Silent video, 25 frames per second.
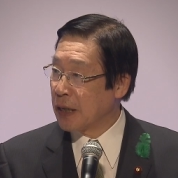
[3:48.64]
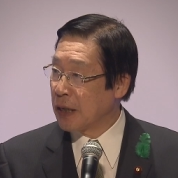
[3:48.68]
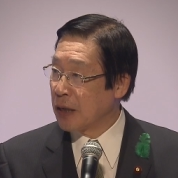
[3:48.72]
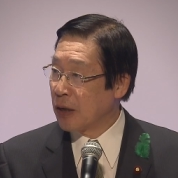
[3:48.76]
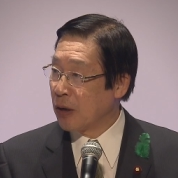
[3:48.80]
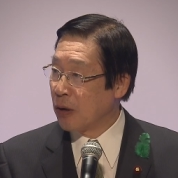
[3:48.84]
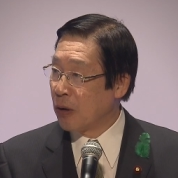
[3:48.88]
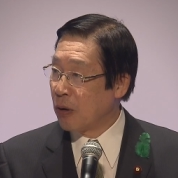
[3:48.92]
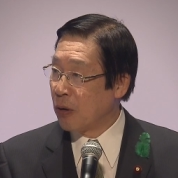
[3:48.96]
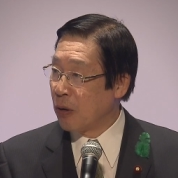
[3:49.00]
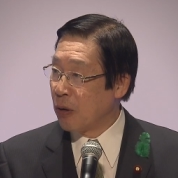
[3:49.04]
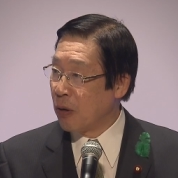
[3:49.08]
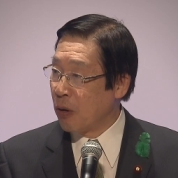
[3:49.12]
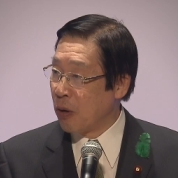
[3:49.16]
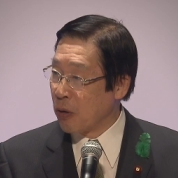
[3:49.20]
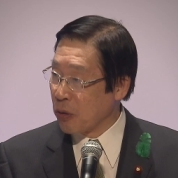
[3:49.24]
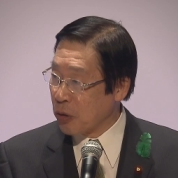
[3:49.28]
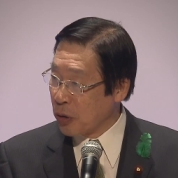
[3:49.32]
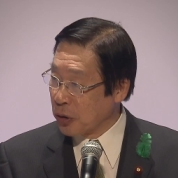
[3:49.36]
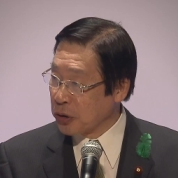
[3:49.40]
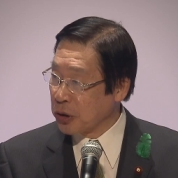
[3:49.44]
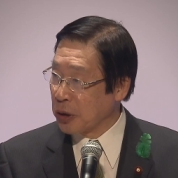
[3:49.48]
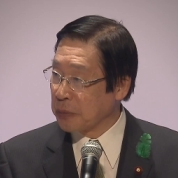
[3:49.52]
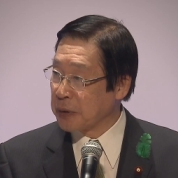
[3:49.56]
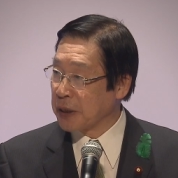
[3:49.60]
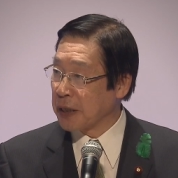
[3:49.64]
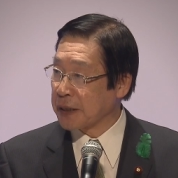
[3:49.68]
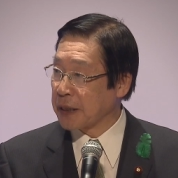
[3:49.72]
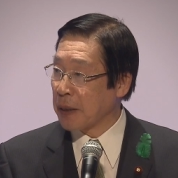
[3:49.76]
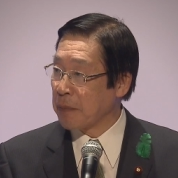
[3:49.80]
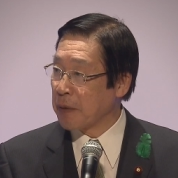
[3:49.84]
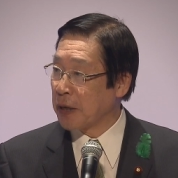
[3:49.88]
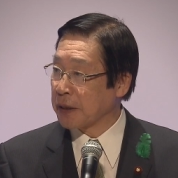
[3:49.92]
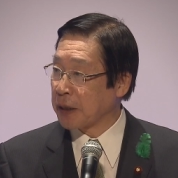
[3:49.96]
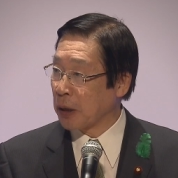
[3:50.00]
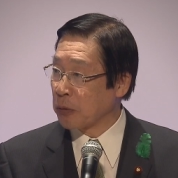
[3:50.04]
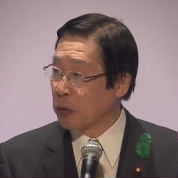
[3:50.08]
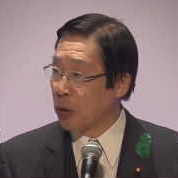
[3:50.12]
before our
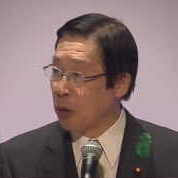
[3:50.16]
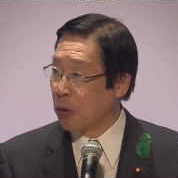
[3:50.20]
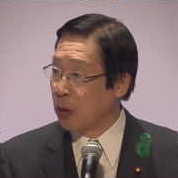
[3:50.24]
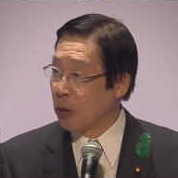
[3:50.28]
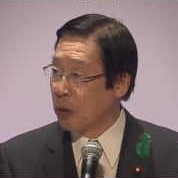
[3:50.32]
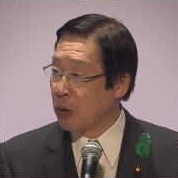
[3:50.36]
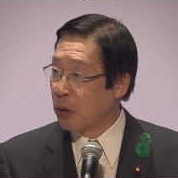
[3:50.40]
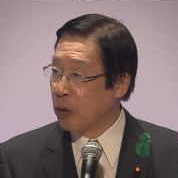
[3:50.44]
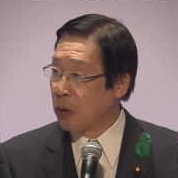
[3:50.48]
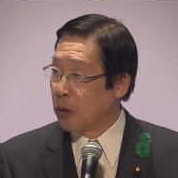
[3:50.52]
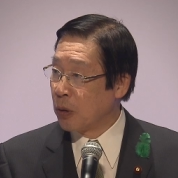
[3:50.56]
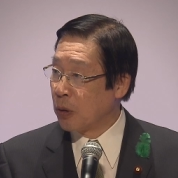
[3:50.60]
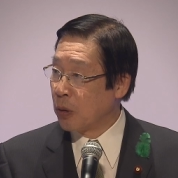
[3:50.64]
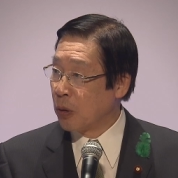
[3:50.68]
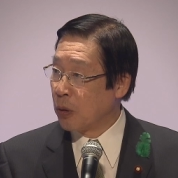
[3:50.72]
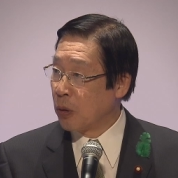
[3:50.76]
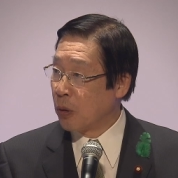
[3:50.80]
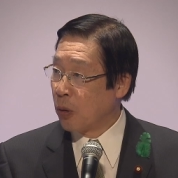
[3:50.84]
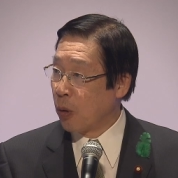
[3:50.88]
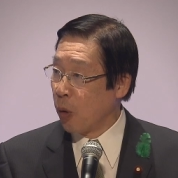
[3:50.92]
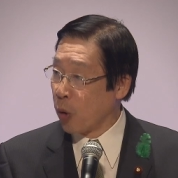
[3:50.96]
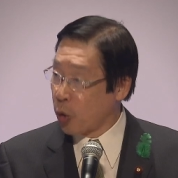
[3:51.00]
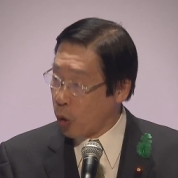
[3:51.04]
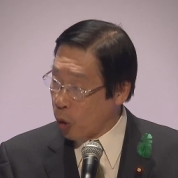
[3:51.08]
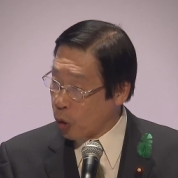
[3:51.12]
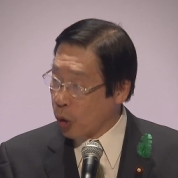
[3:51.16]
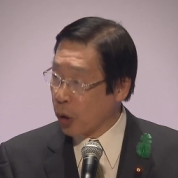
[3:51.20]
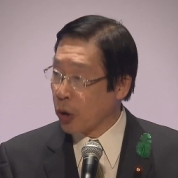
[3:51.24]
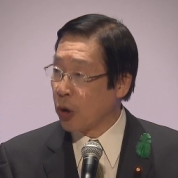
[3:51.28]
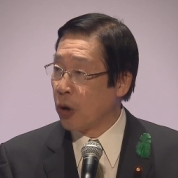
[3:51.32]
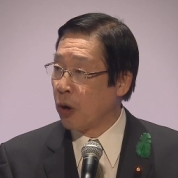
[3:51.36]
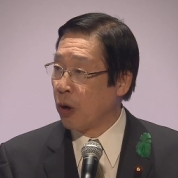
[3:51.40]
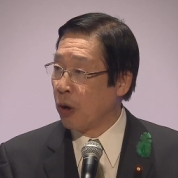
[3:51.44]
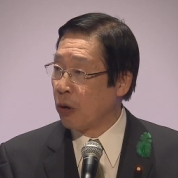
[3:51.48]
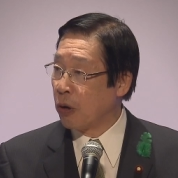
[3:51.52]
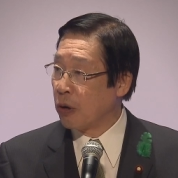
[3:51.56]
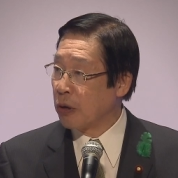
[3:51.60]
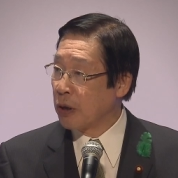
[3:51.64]
eyes, a new friendship is
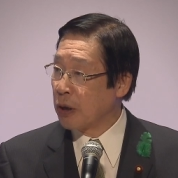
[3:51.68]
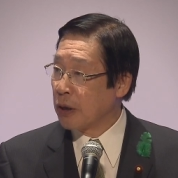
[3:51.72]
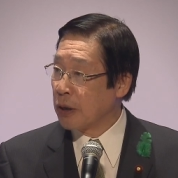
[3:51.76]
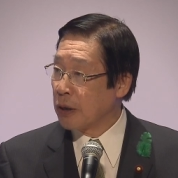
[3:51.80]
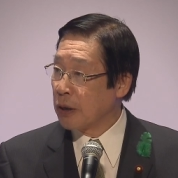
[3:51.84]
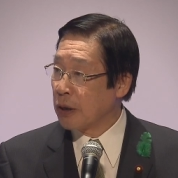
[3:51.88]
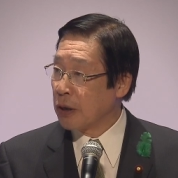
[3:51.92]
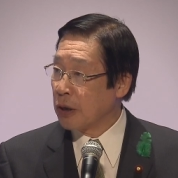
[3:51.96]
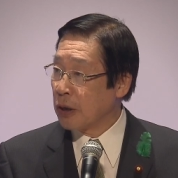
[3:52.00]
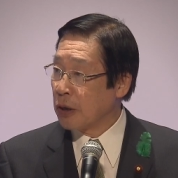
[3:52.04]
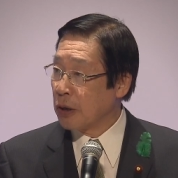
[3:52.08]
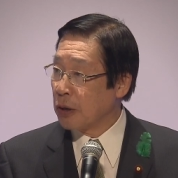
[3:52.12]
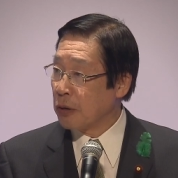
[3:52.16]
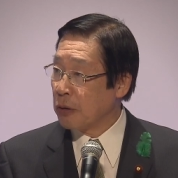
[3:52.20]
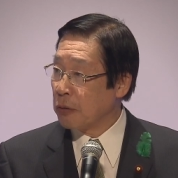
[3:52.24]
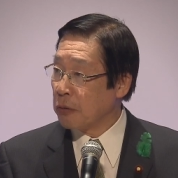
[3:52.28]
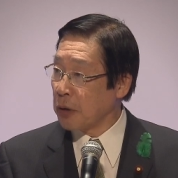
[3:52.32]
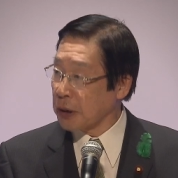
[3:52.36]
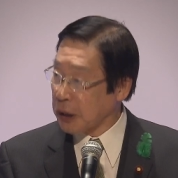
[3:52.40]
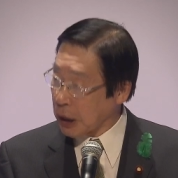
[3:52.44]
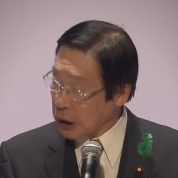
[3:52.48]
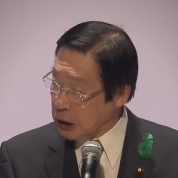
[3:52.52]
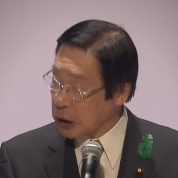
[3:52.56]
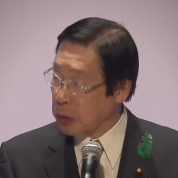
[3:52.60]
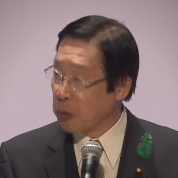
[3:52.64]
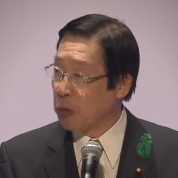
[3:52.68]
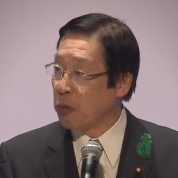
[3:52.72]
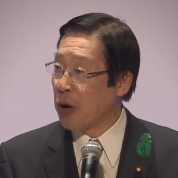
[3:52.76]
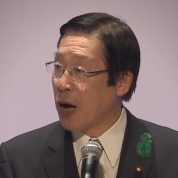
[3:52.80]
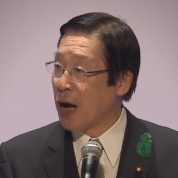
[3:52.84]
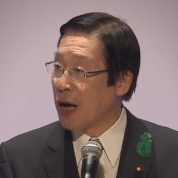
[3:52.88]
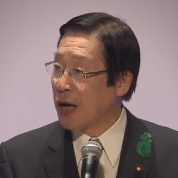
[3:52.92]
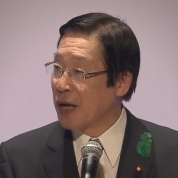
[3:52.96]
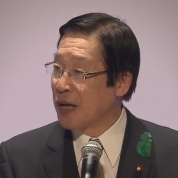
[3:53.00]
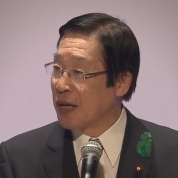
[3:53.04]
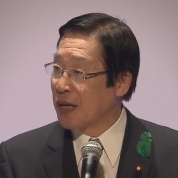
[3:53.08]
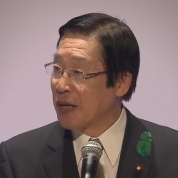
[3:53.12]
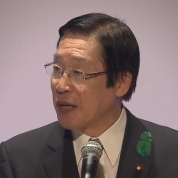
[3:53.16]
being born between Japan
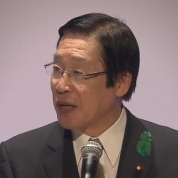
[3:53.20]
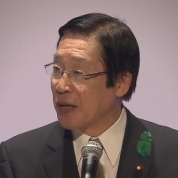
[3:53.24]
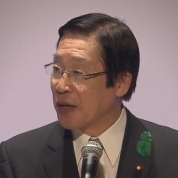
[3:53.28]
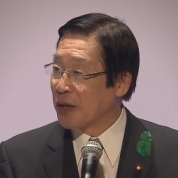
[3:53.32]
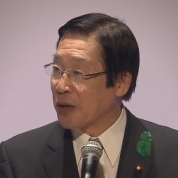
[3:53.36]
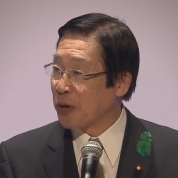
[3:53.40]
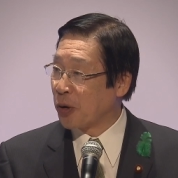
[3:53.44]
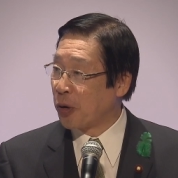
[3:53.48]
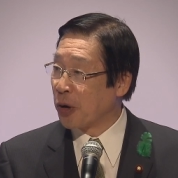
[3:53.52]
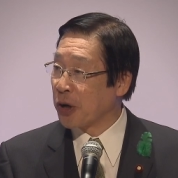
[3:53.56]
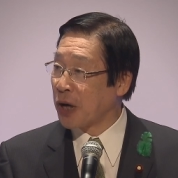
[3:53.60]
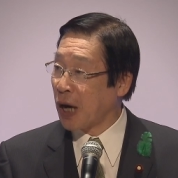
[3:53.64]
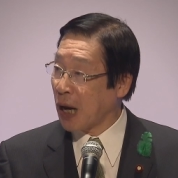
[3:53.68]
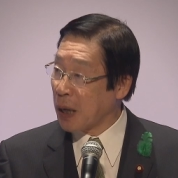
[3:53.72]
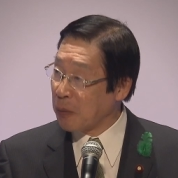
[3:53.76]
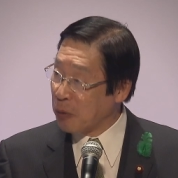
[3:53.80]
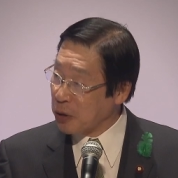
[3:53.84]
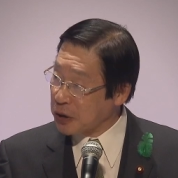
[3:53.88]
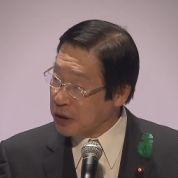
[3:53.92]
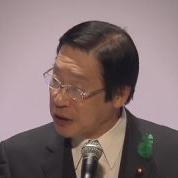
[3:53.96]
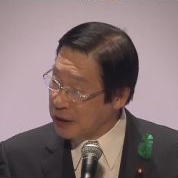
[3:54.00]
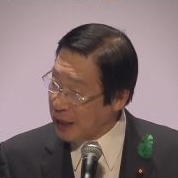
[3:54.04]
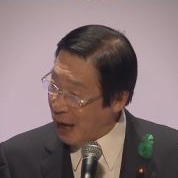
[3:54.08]
and Hong Kong.